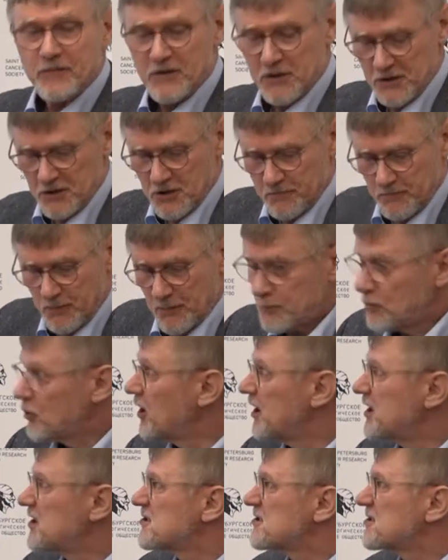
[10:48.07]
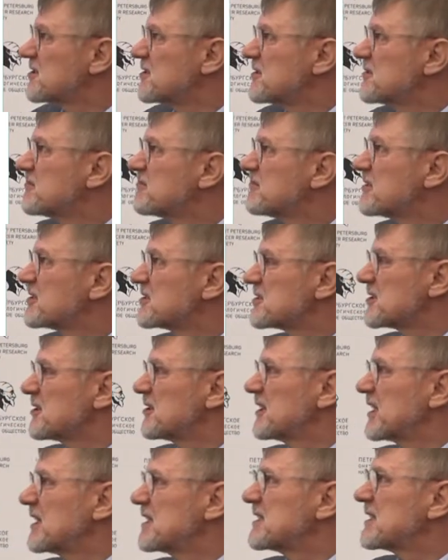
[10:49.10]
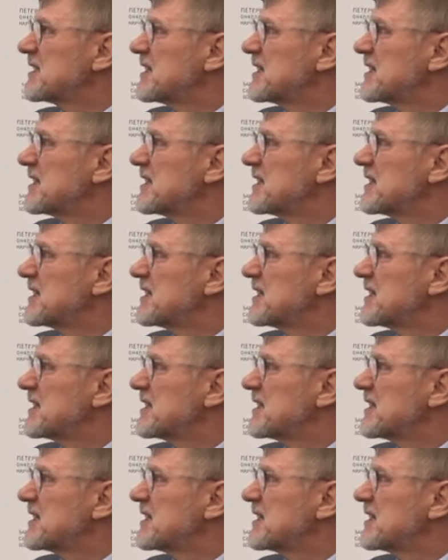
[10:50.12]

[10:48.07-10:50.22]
in the population so that